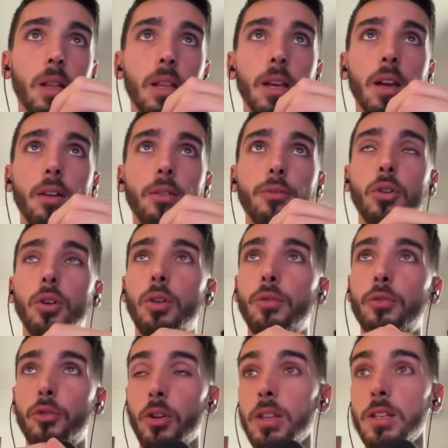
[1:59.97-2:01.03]

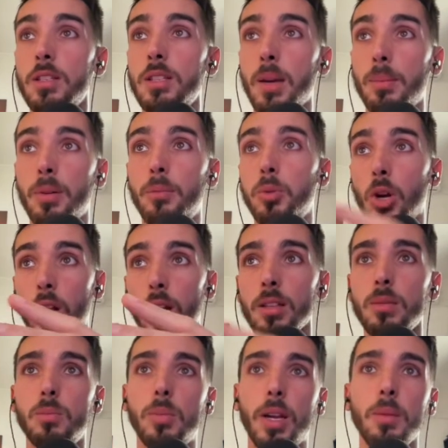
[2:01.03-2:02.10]
for this type of product,
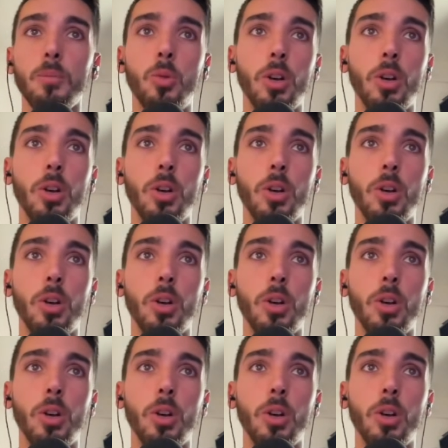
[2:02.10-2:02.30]
right? Where